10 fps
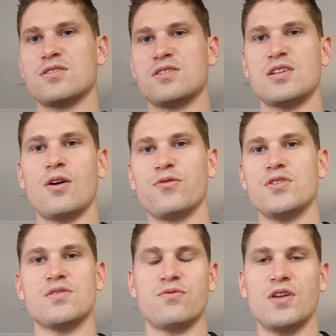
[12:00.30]
and
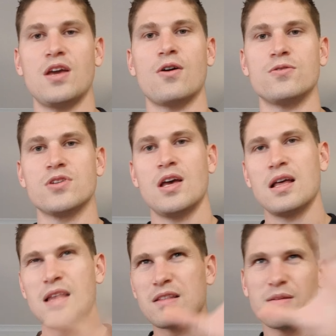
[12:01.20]
selfies and videos
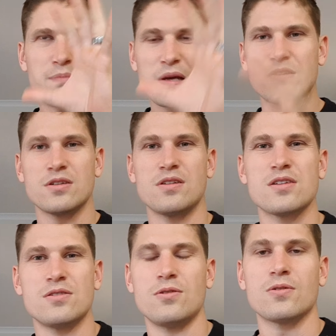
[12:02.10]
that the picture
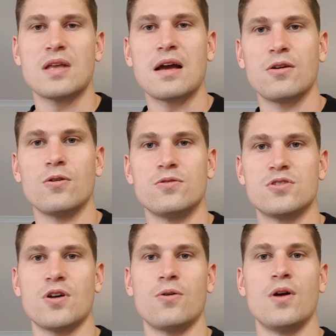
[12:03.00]
doesn't look that good.
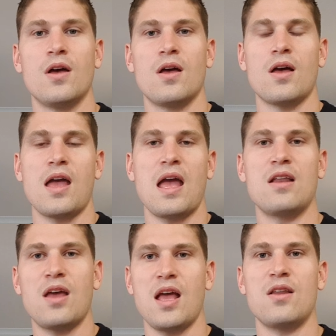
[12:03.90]
So
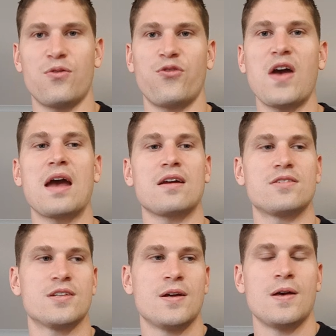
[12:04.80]
in
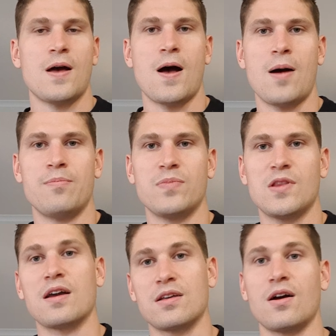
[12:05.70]
effect,
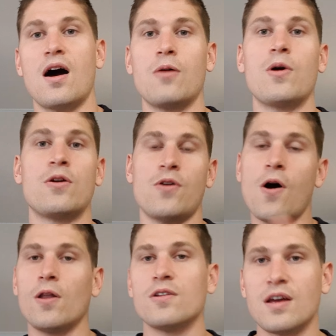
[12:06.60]
like I went on
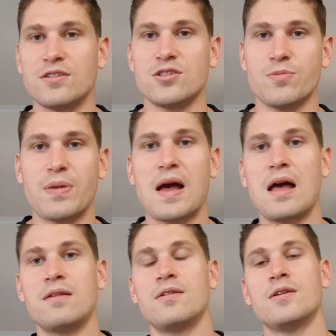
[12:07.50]
holiday to
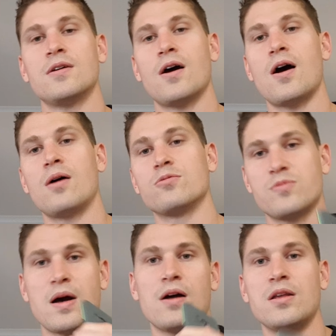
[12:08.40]
Japan. It was
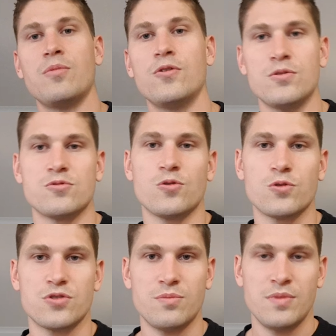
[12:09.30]
my honeymoon. It was
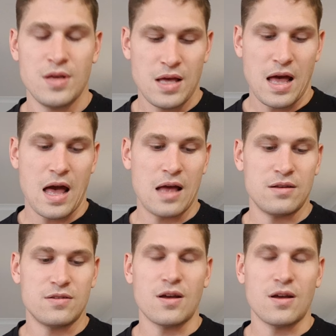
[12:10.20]
awesome, and